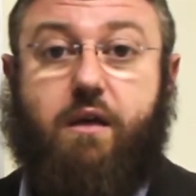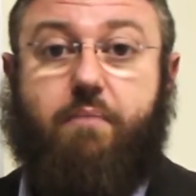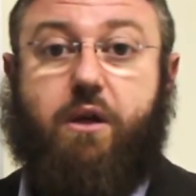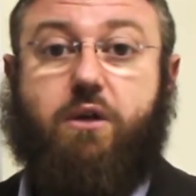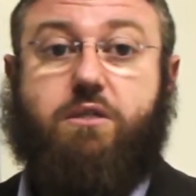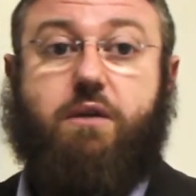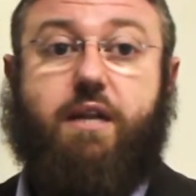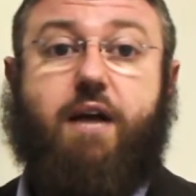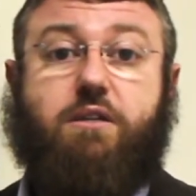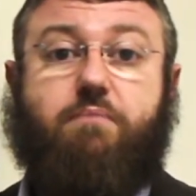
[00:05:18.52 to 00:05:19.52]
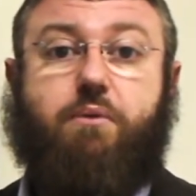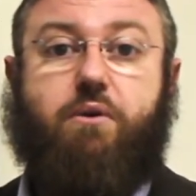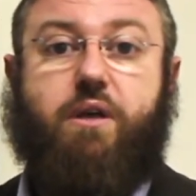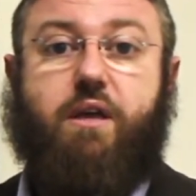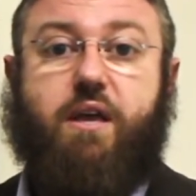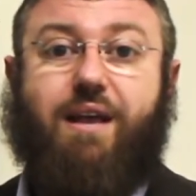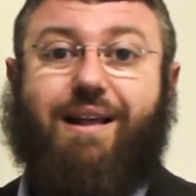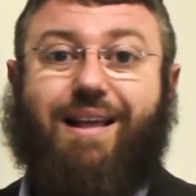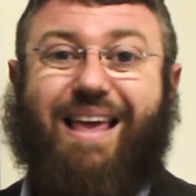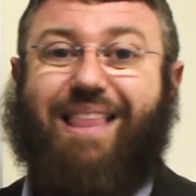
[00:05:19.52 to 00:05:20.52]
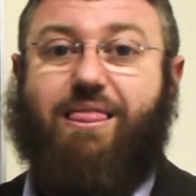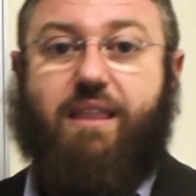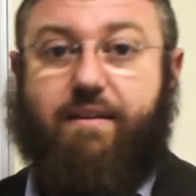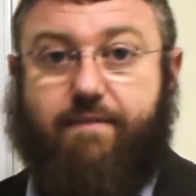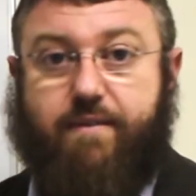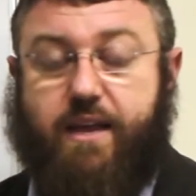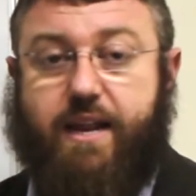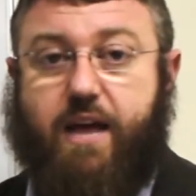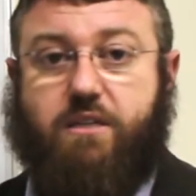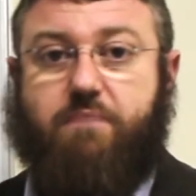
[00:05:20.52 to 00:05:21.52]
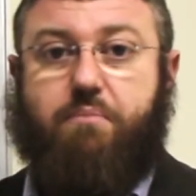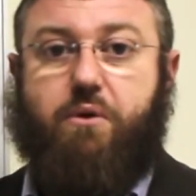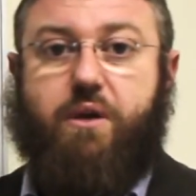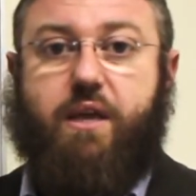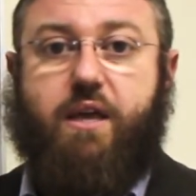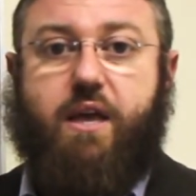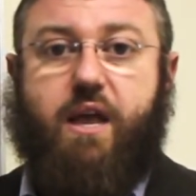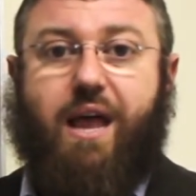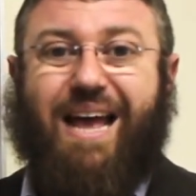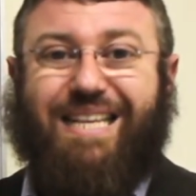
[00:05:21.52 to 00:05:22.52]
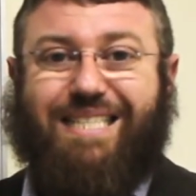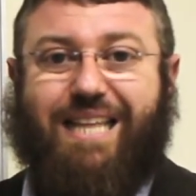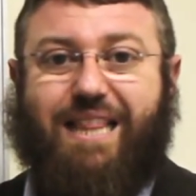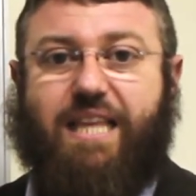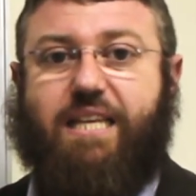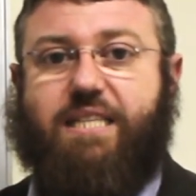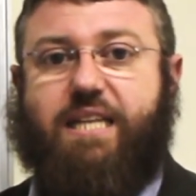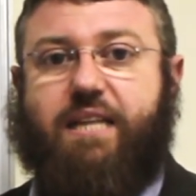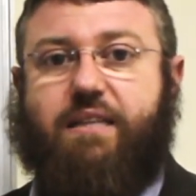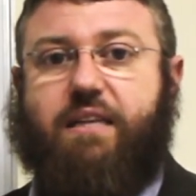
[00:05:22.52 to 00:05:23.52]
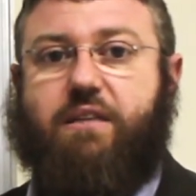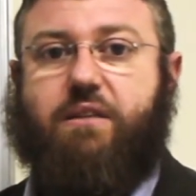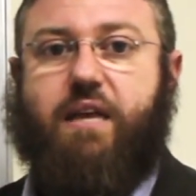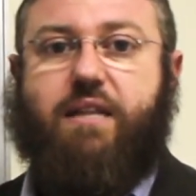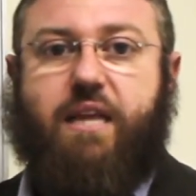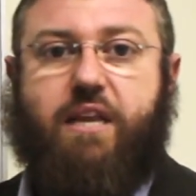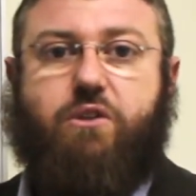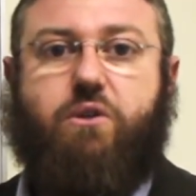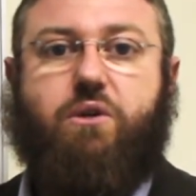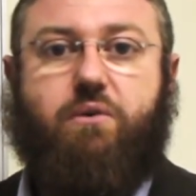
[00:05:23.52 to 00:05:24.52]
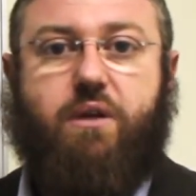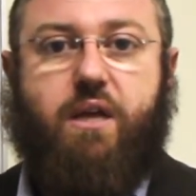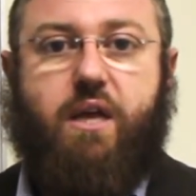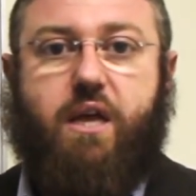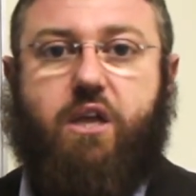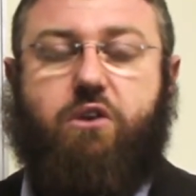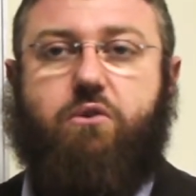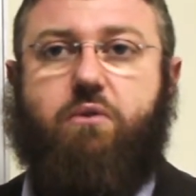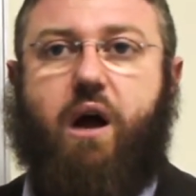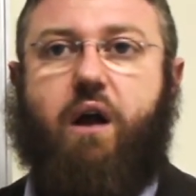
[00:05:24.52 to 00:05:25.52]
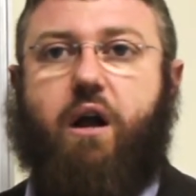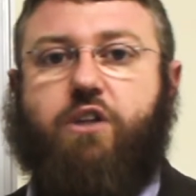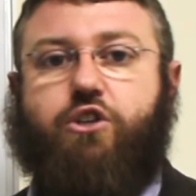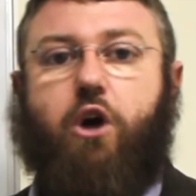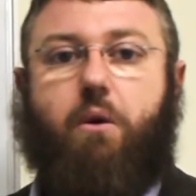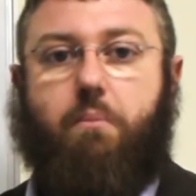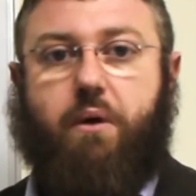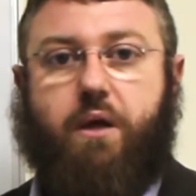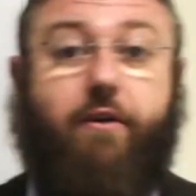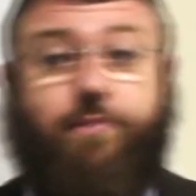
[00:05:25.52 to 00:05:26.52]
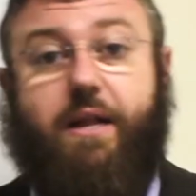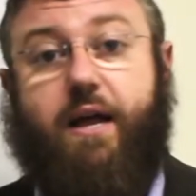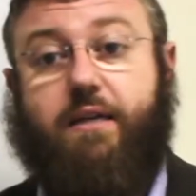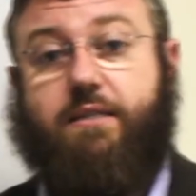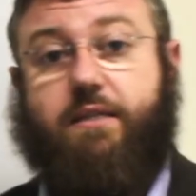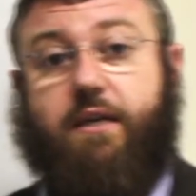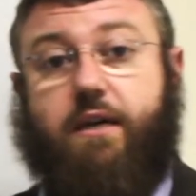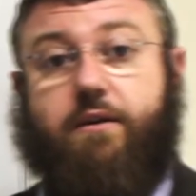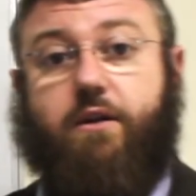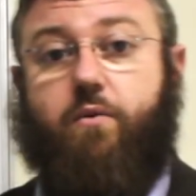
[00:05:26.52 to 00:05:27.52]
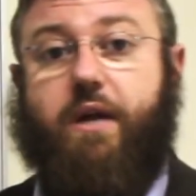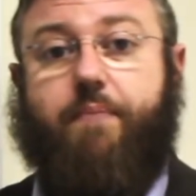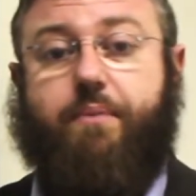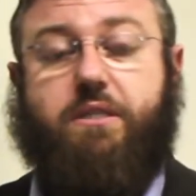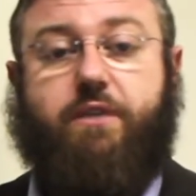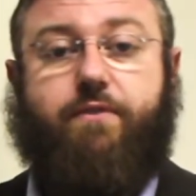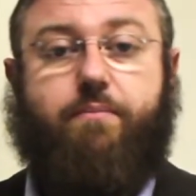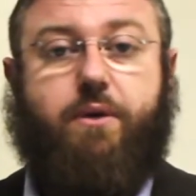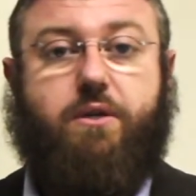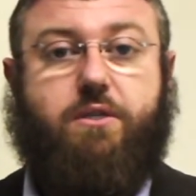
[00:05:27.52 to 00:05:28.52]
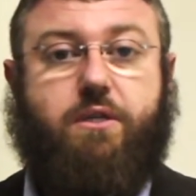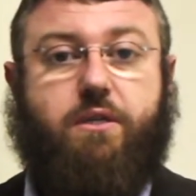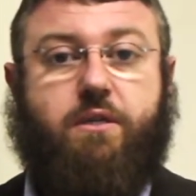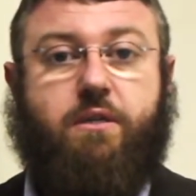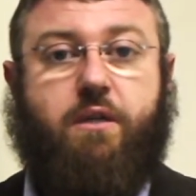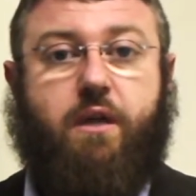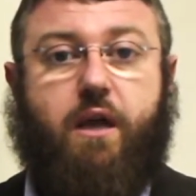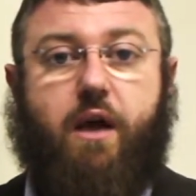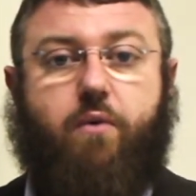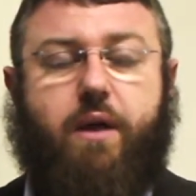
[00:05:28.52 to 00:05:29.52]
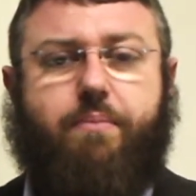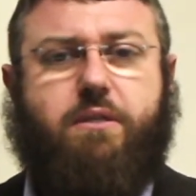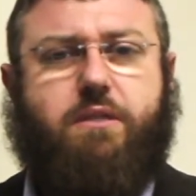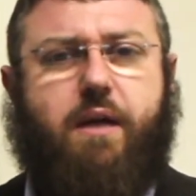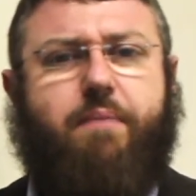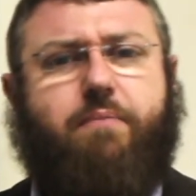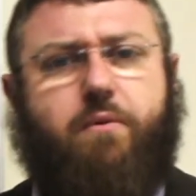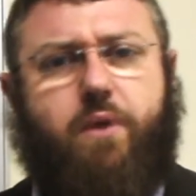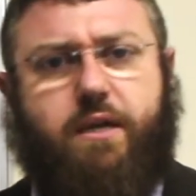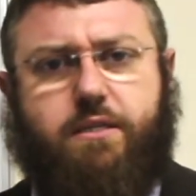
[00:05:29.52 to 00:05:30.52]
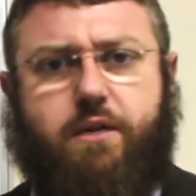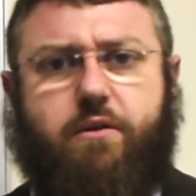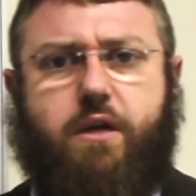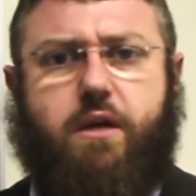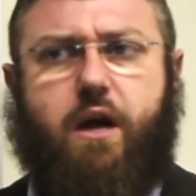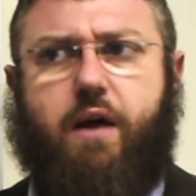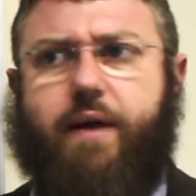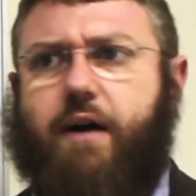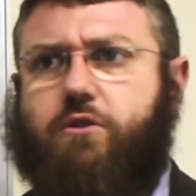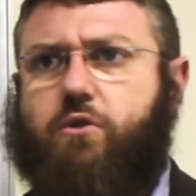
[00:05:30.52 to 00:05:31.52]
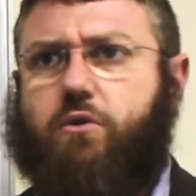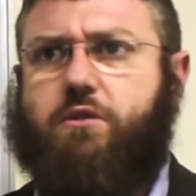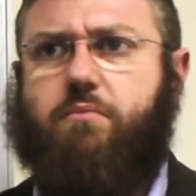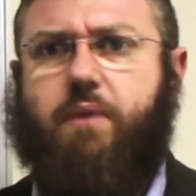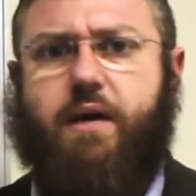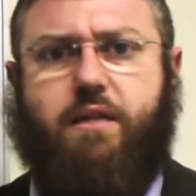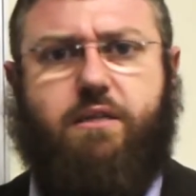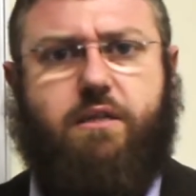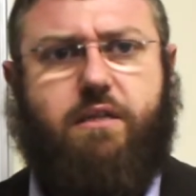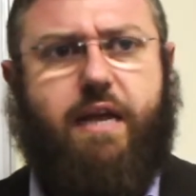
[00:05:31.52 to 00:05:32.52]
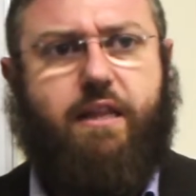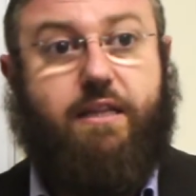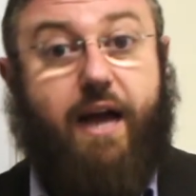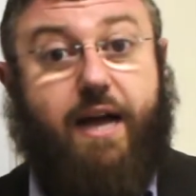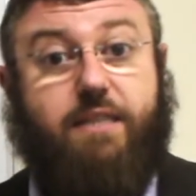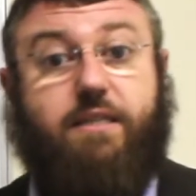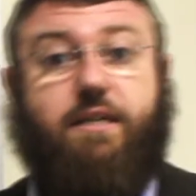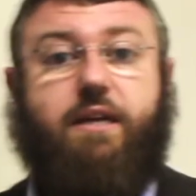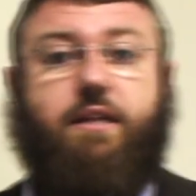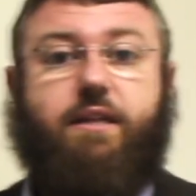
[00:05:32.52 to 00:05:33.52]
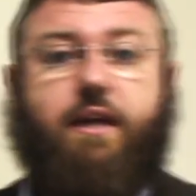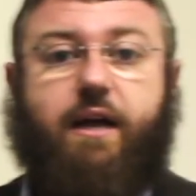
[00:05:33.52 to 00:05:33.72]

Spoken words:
because in-house employee can leave. In-house employee has things that they need to do. You are a job. I've been asked, what happens if a person, what happens commitment-wise? I outsource my daily tasks, and